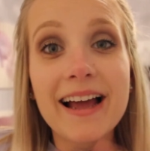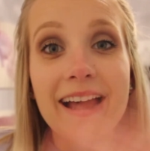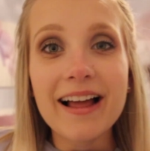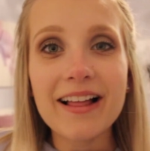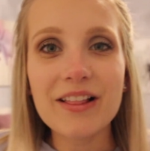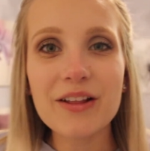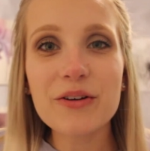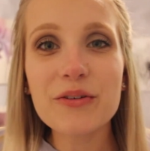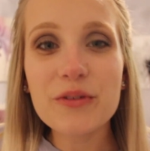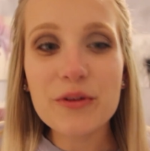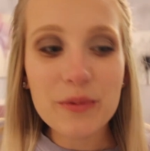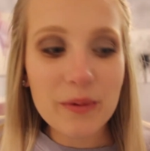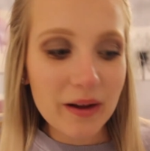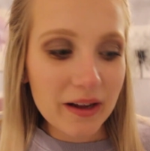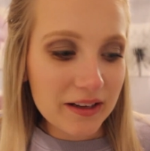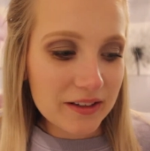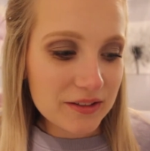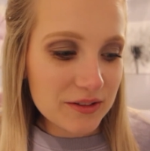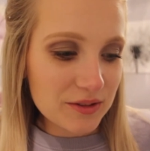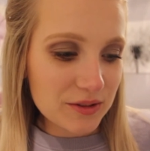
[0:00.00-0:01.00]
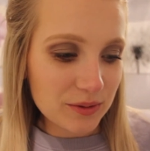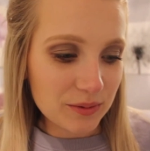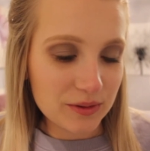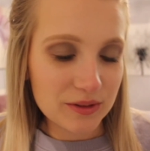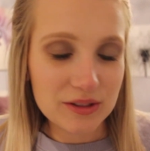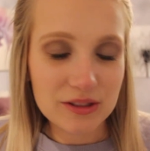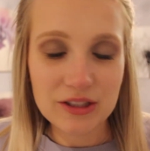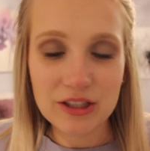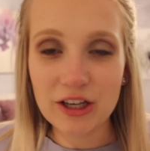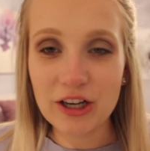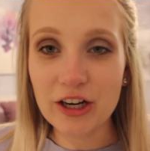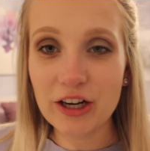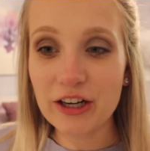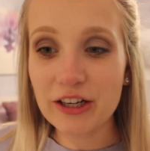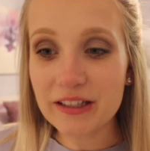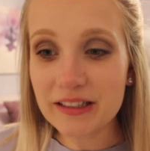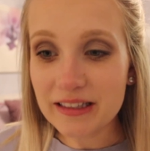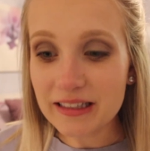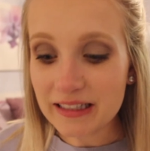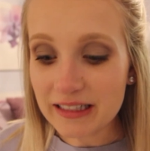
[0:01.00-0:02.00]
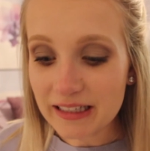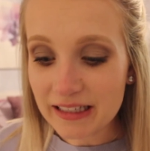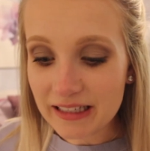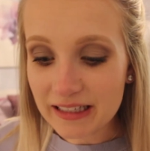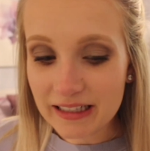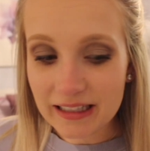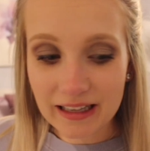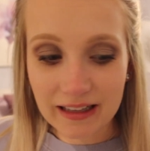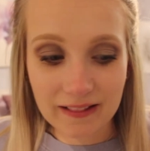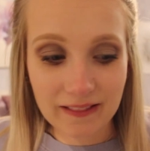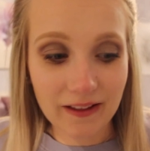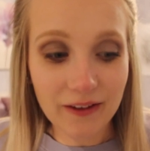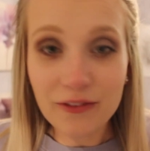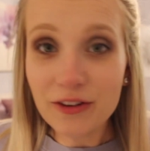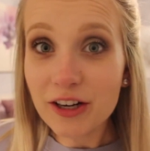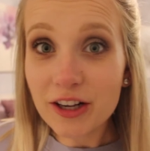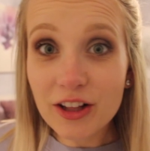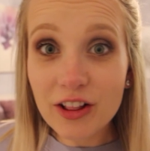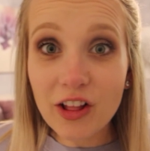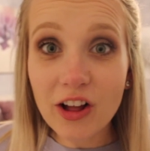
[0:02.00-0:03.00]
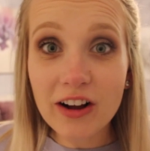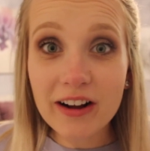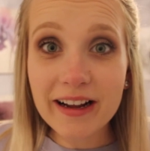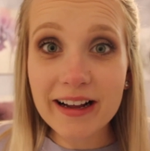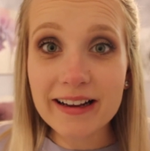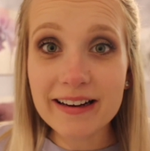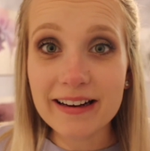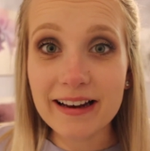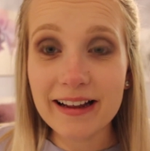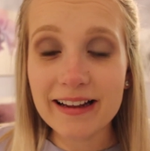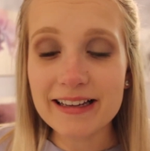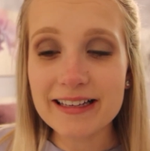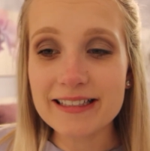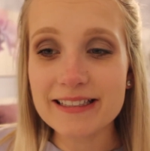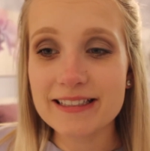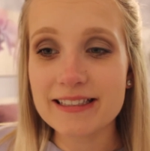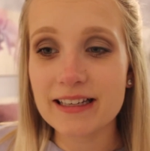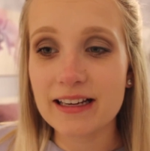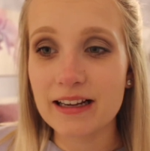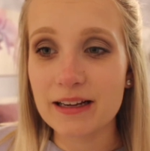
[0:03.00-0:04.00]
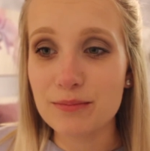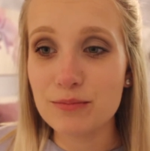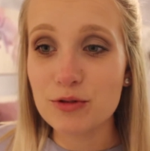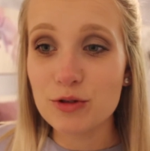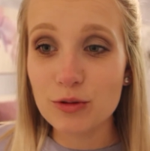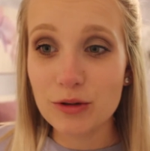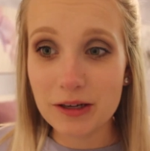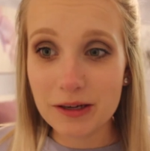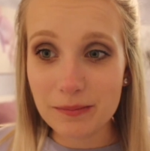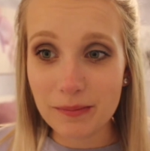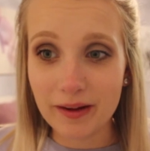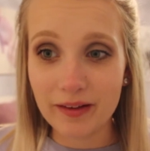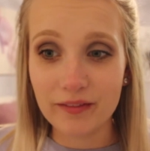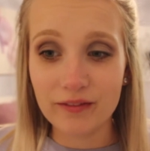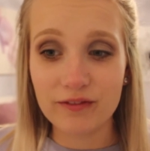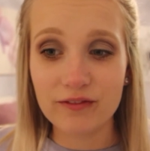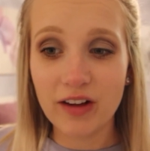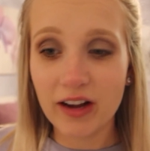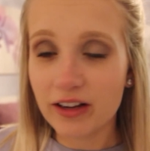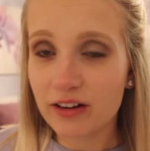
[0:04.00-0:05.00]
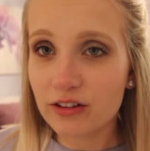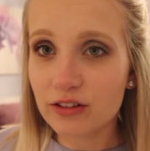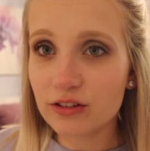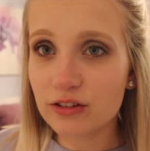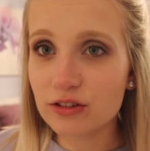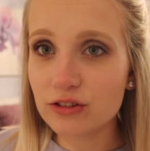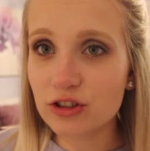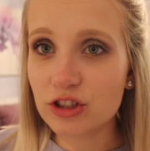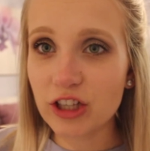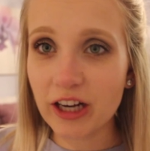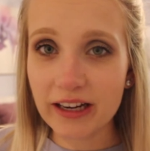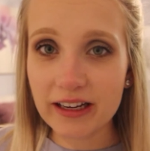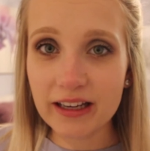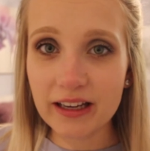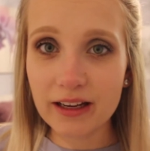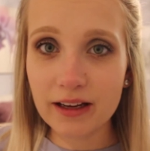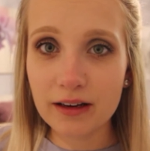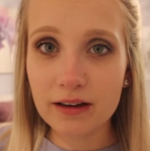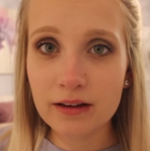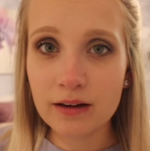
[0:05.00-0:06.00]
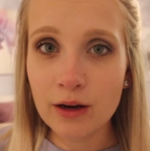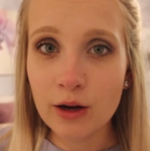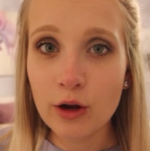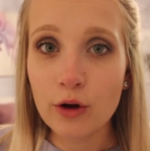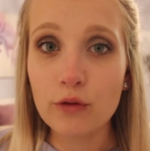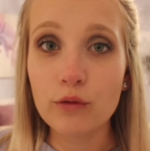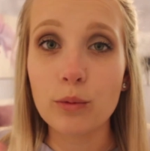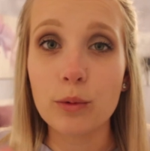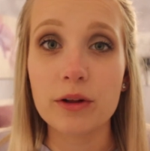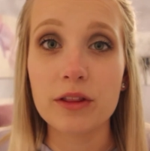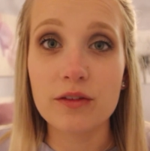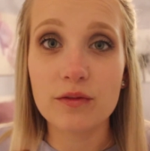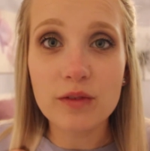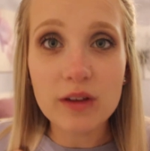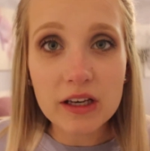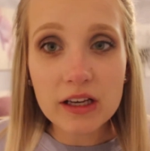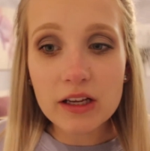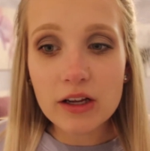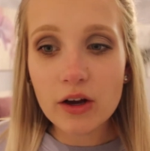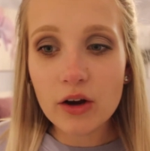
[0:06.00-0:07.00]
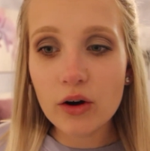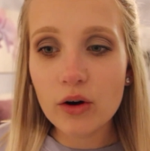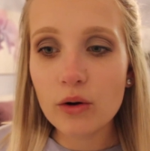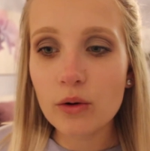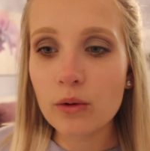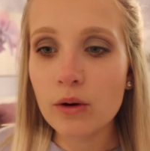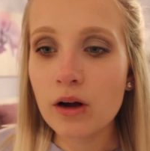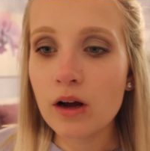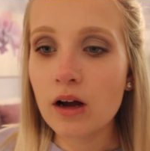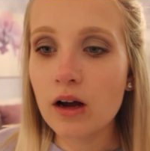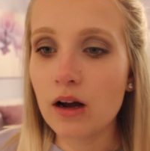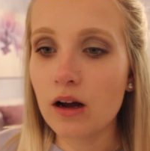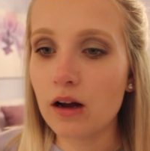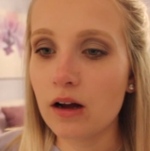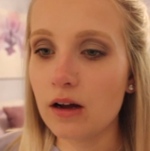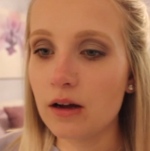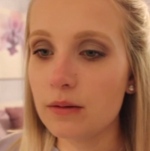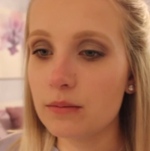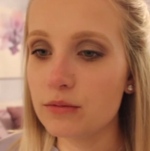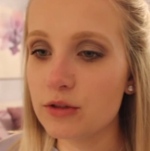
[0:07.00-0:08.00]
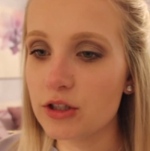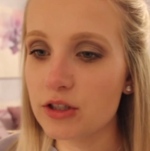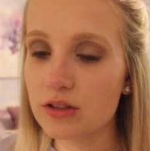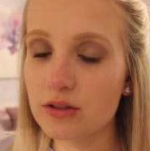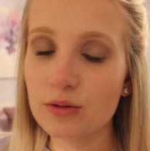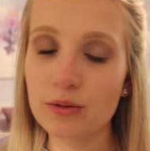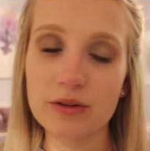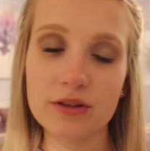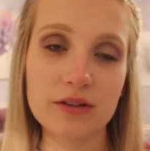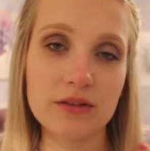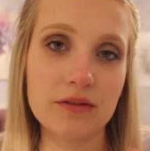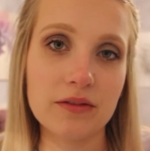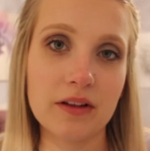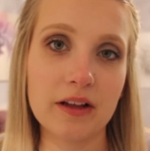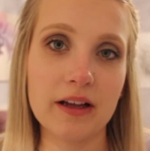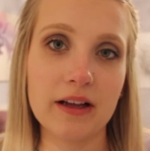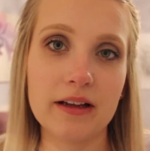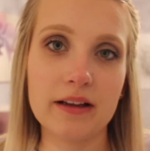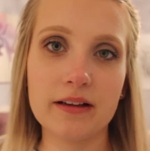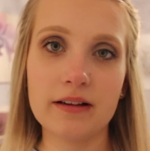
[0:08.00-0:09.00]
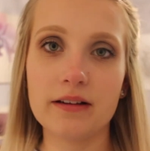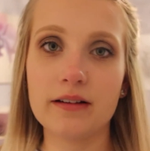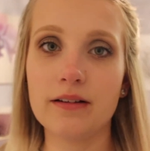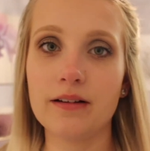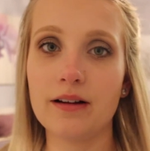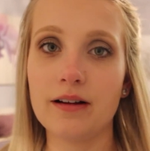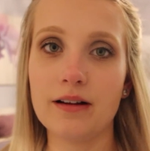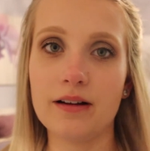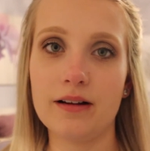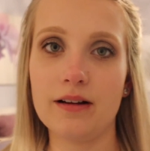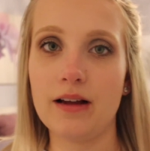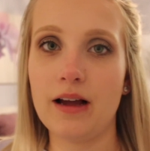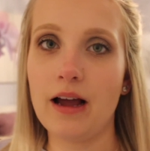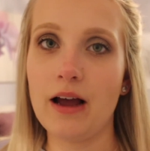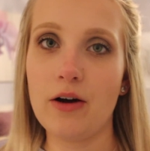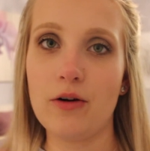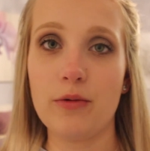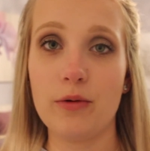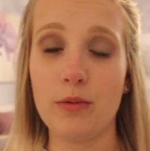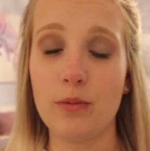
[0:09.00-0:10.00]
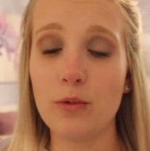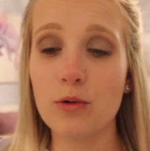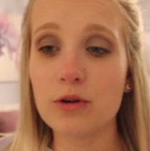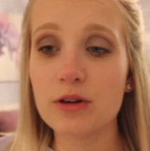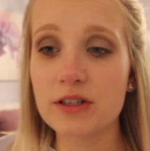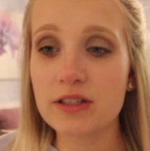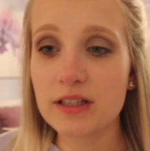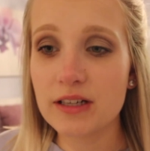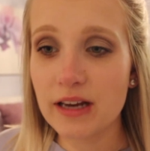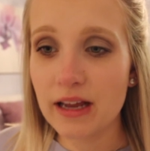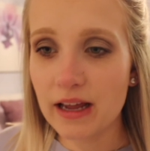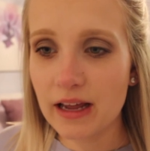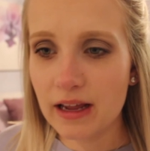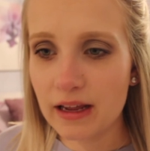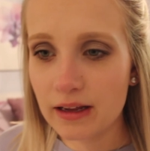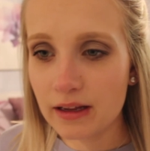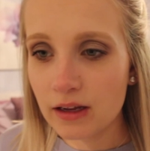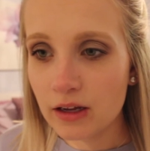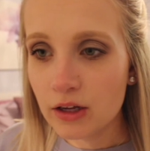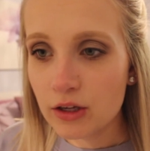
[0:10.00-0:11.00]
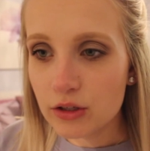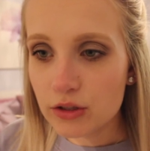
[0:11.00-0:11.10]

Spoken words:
Hello everyone, so it's currently 11 o'clock at night. I'm doing my final check-in for the video, just sort of like how it wore today.